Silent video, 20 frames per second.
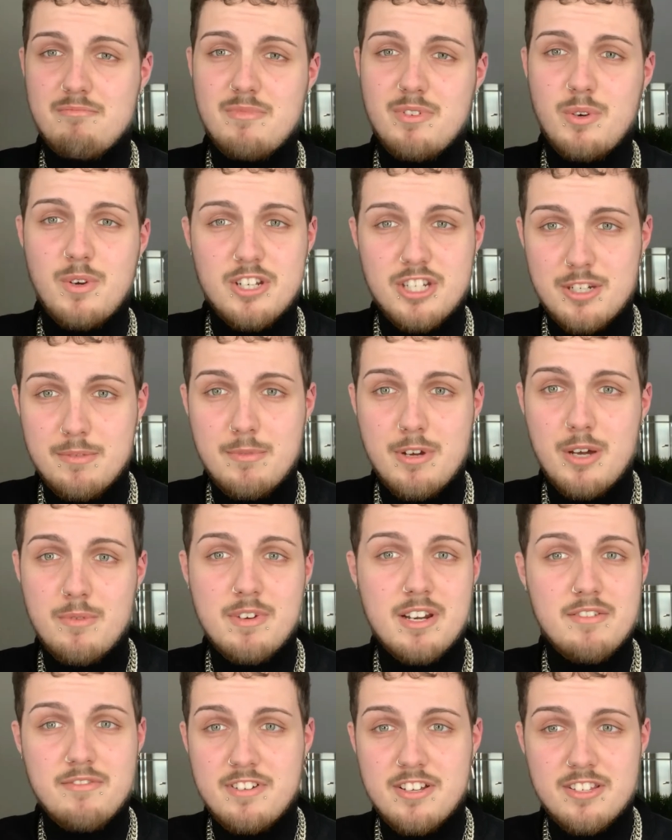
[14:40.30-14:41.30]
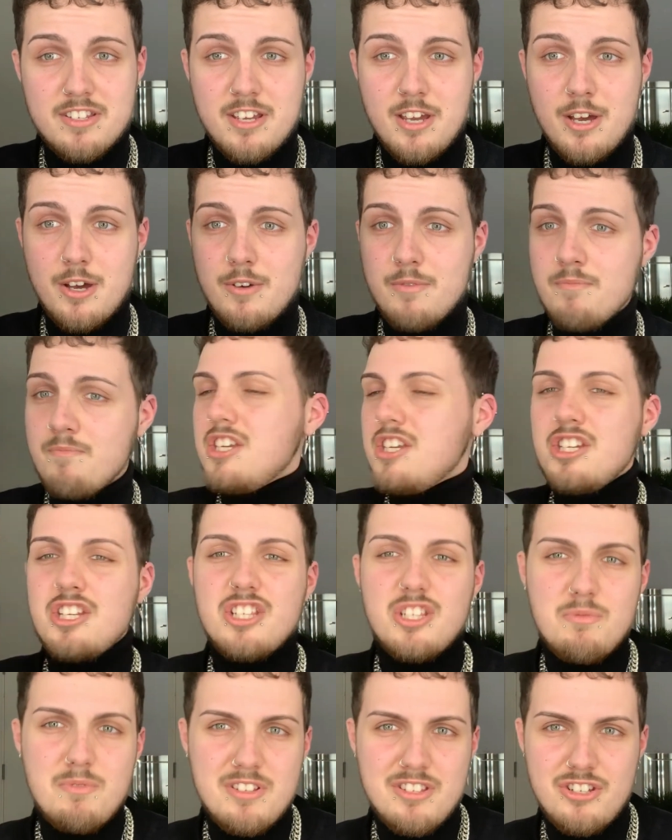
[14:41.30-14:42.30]
question mark, whatever it is, girl.
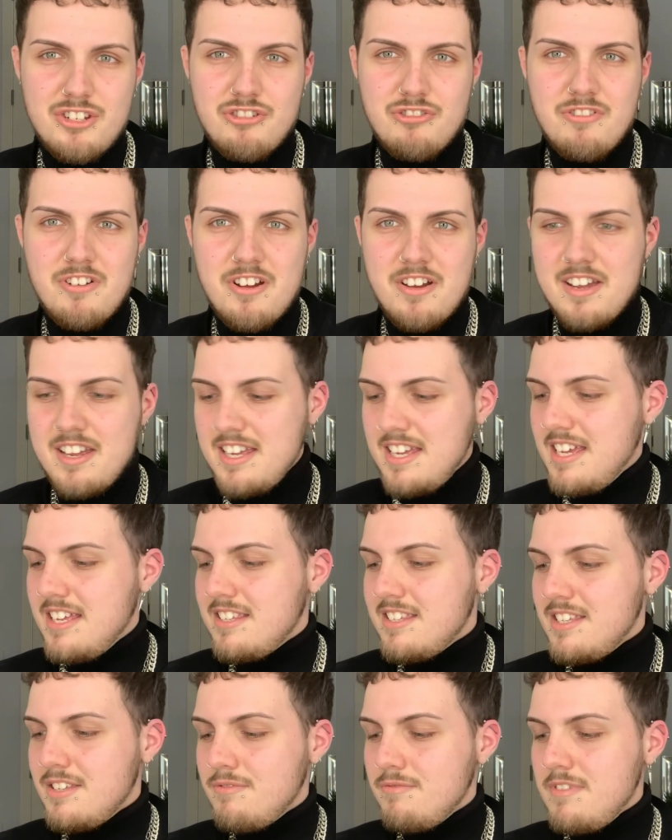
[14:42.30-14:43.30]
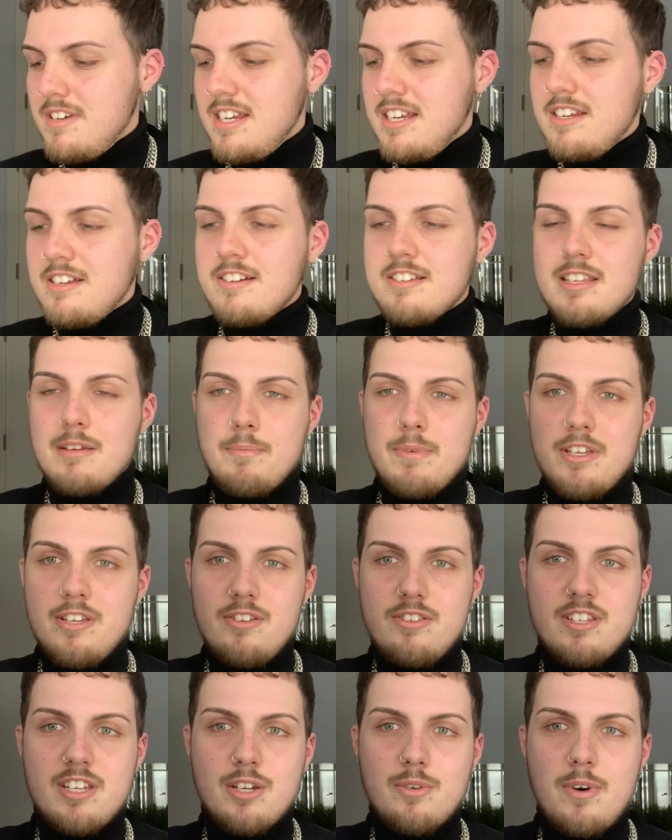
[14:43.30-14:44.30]
Just one to try. It's this really nice, I've been
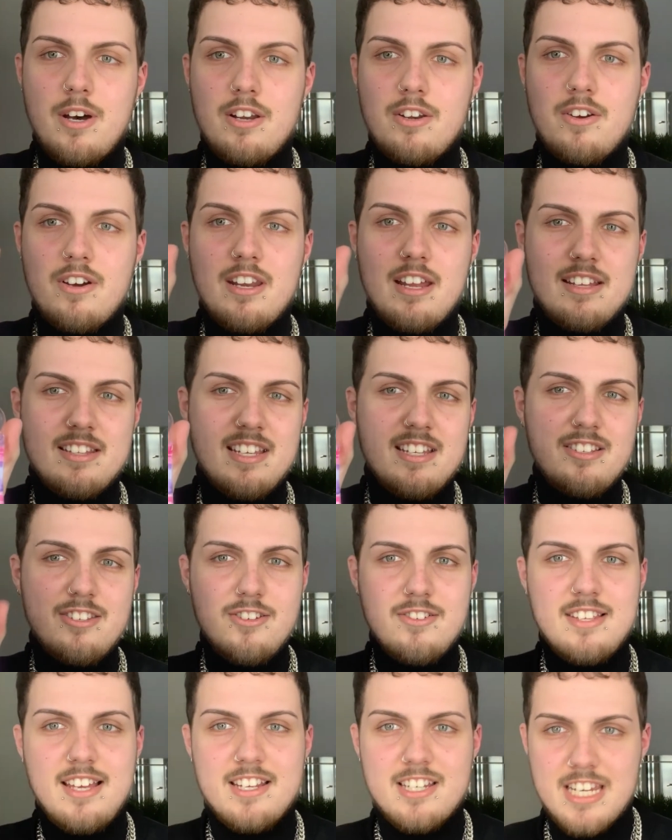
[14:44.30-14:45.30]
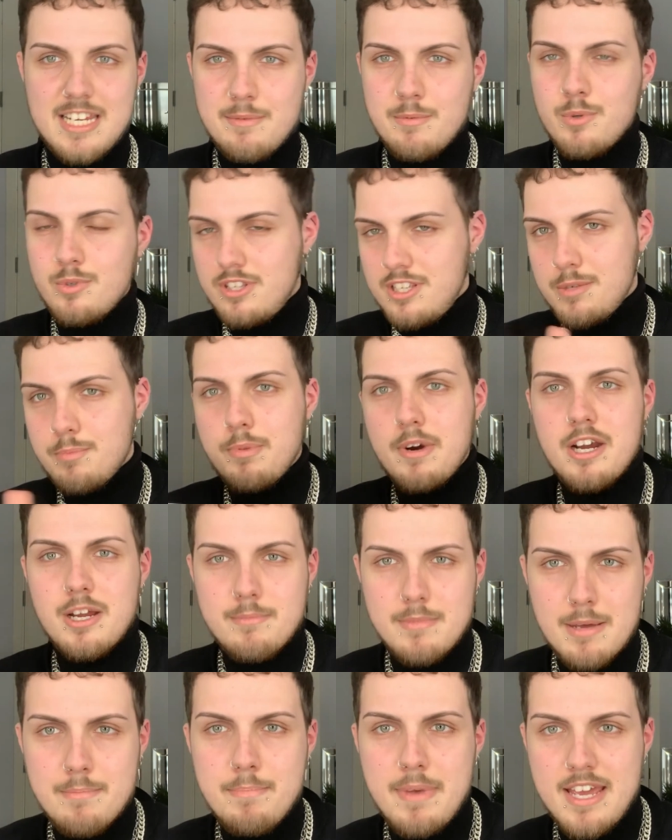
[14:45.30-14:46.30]
using it quite a lot, and I tend to use actually more to spray on
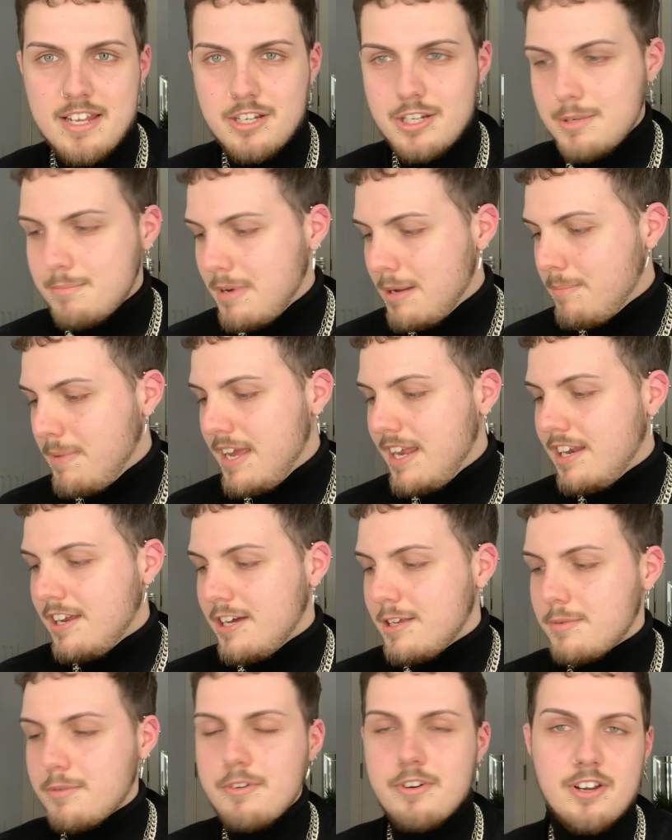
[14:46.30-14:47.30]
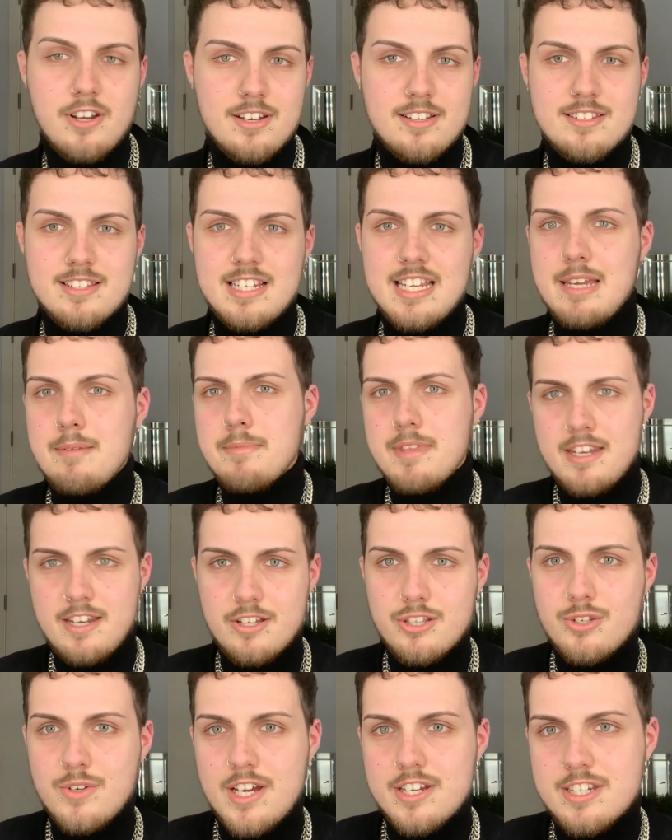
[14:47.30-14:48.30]
my bed and on my pillows before I go to sleep than I
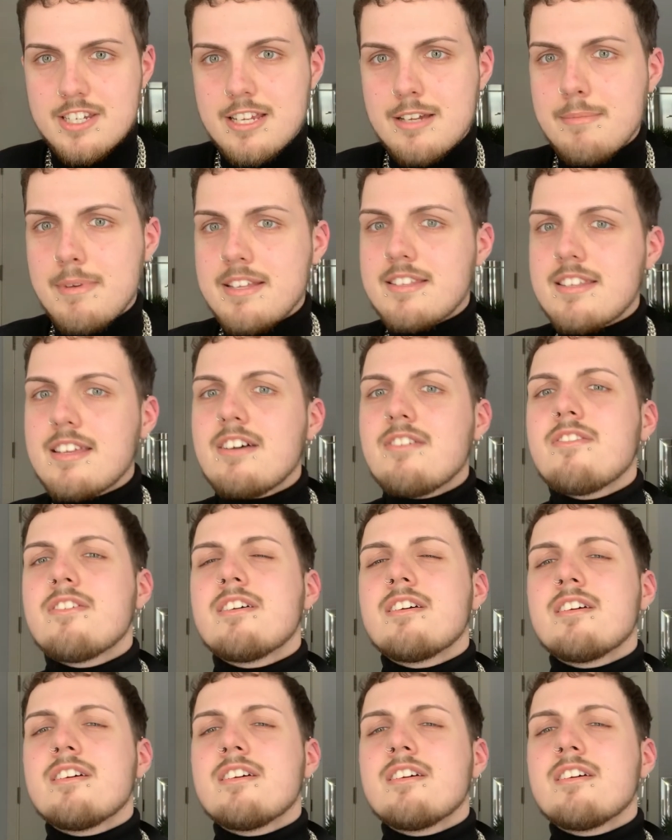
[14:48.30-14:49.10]
do actually on myself.